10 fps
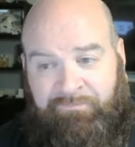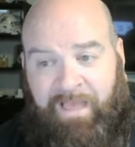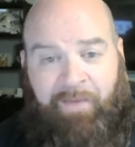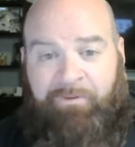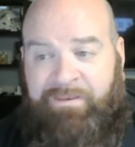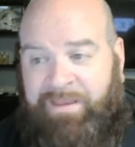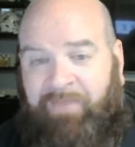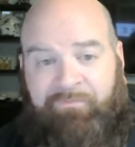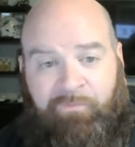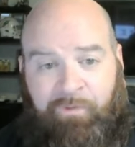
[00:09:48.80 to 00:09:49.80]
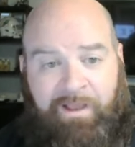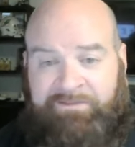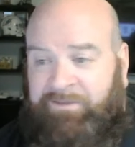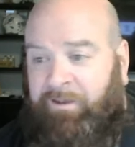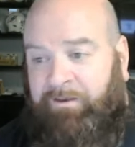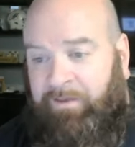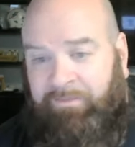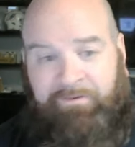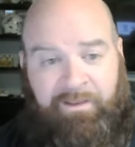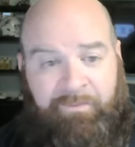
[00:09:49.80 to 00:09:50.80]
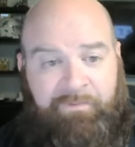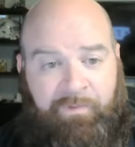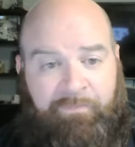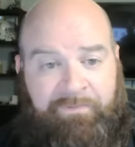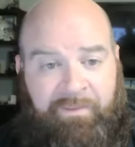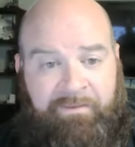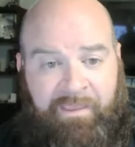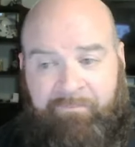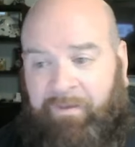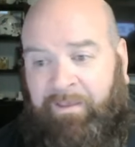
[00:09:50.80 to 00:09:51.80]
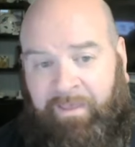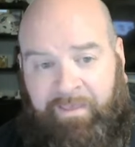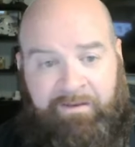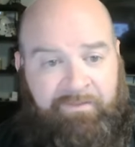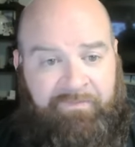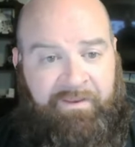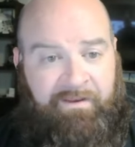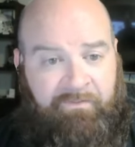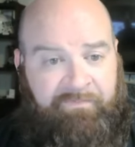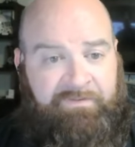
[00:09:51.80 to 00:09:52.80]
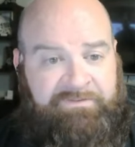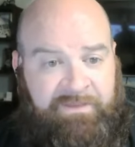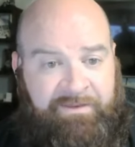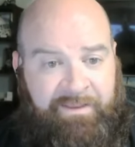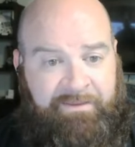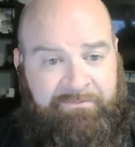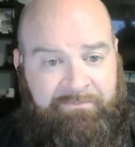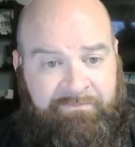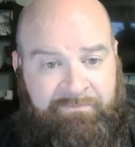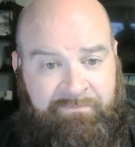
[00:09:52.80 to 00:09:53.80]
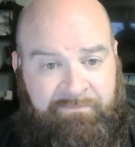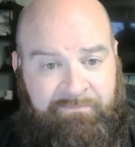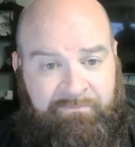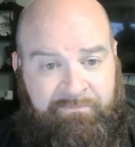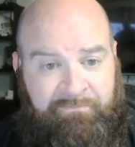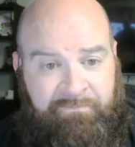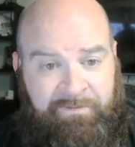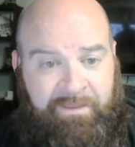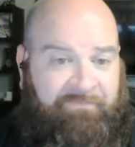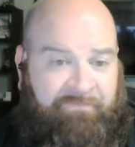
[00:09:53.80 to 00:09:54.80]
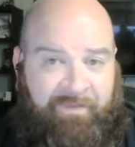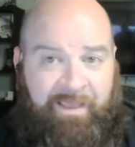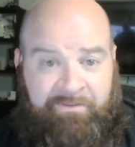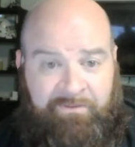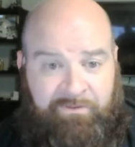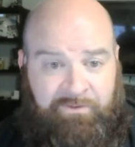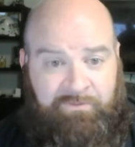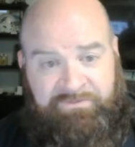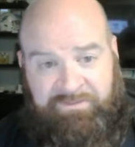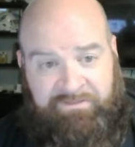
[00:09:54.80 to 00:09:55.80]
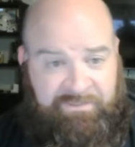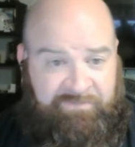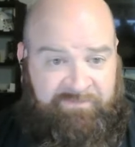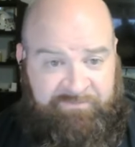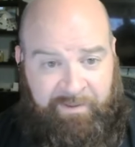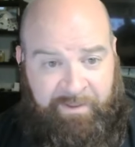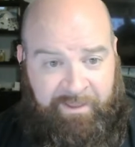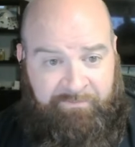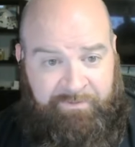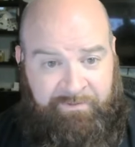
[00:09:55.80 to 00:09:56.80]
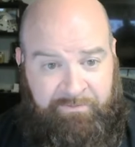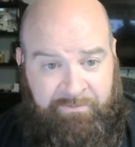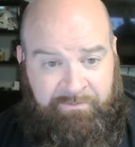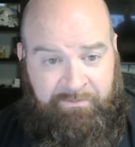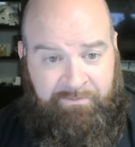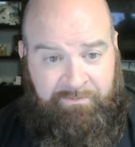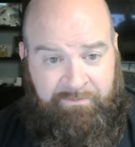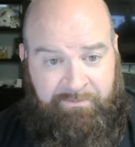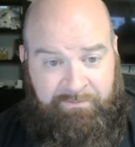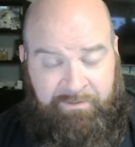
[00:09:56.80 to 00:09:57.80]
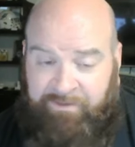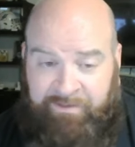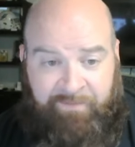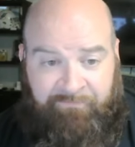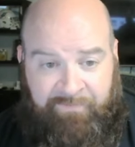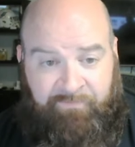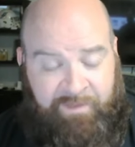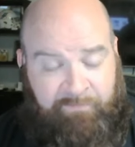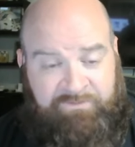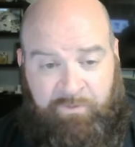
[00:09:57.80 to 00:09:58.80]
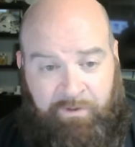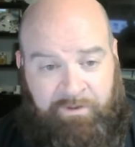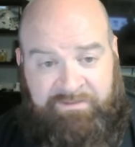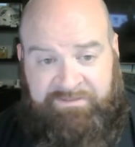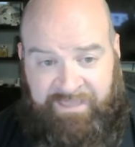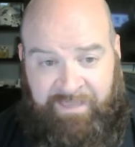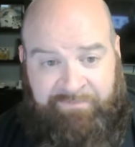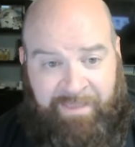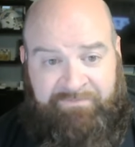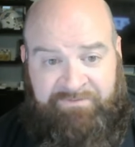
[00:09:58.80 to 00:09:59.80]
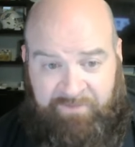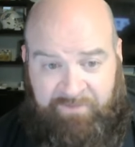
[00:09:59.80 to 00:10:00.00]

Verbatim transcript: I would never watch another W N B A game ahead of an N F L Sunday. In fact, you see the T Vs behind me. The Indiana Fever game was going on at the same time as the